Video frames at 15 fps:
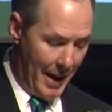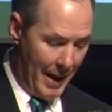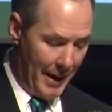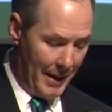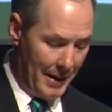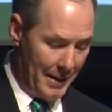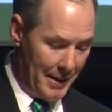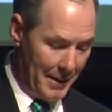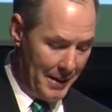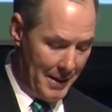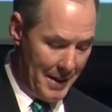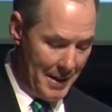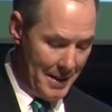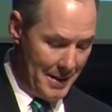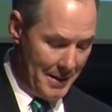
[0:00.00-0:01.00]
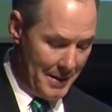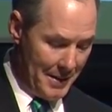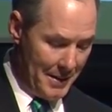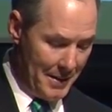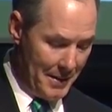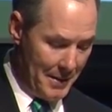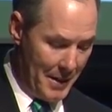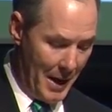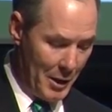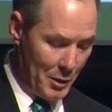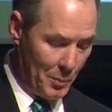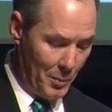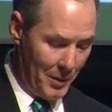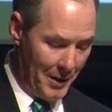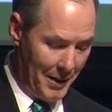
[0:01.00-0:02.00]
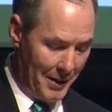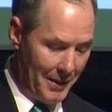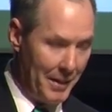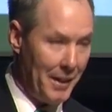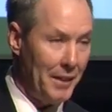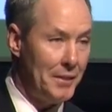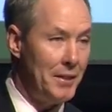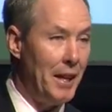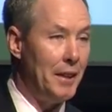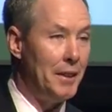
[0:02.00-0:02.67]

And uh, that's one of the things